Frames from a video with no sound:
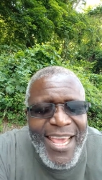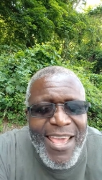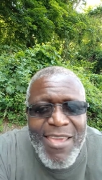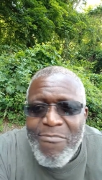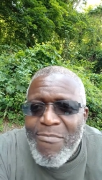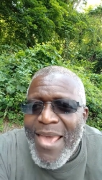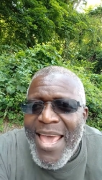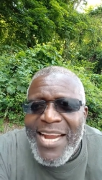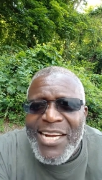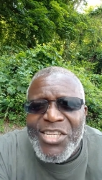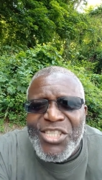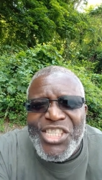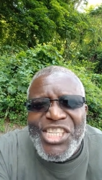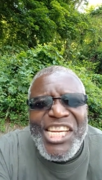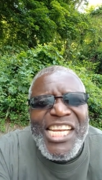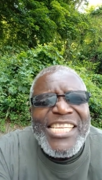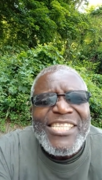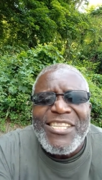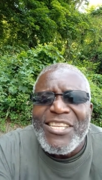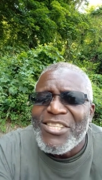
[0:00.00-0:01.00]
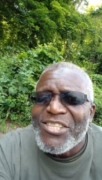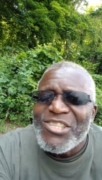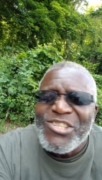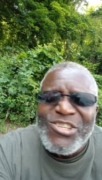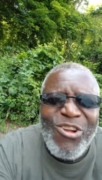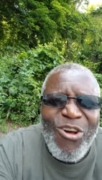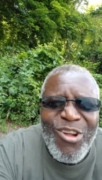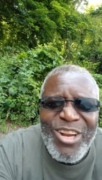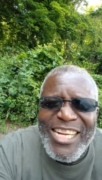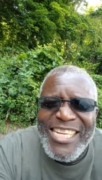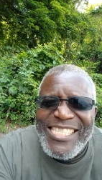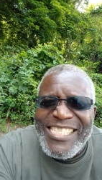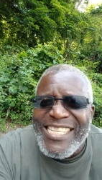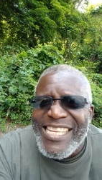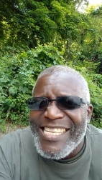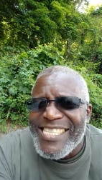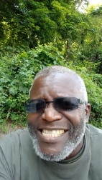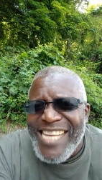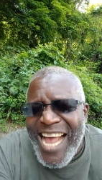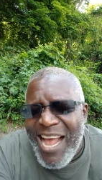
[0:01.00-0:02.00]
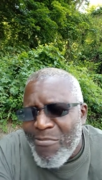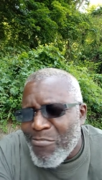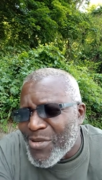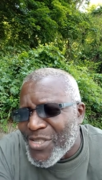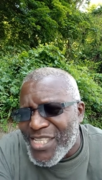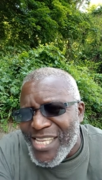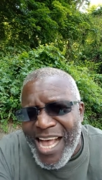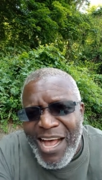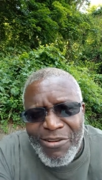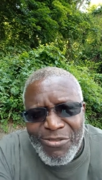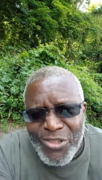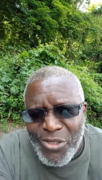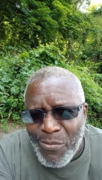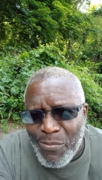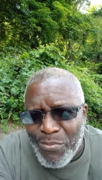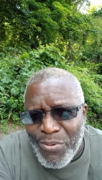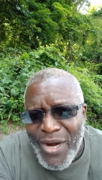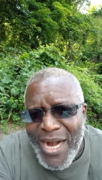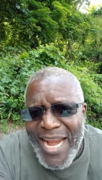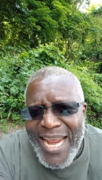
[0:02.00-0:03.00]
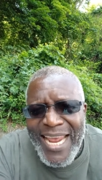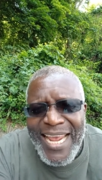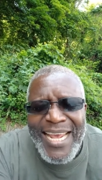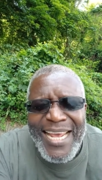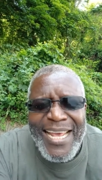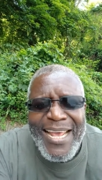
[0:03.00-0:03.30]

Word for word: Amen. Jesus taught his disciples how to pray.